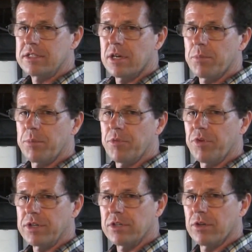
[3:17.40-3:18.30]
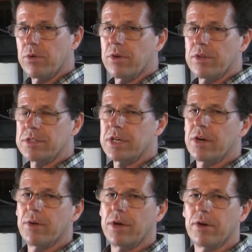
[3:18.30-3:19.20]
this heats up and provides a load on
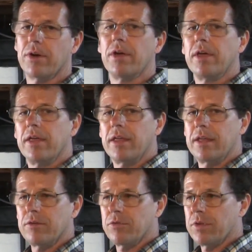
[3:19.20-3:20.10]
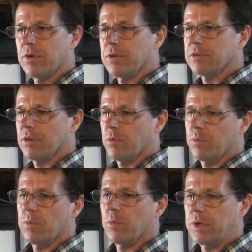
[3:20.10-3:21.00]
the generator if there is
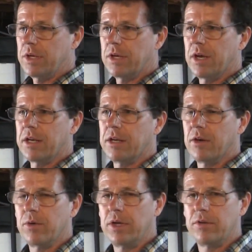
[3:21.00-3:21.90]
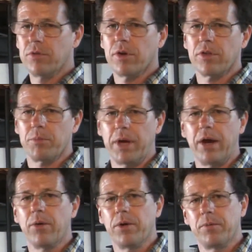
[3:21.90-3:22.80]
a windy night and no need for
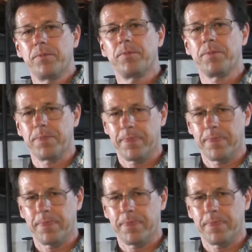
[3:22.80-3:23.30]
other power.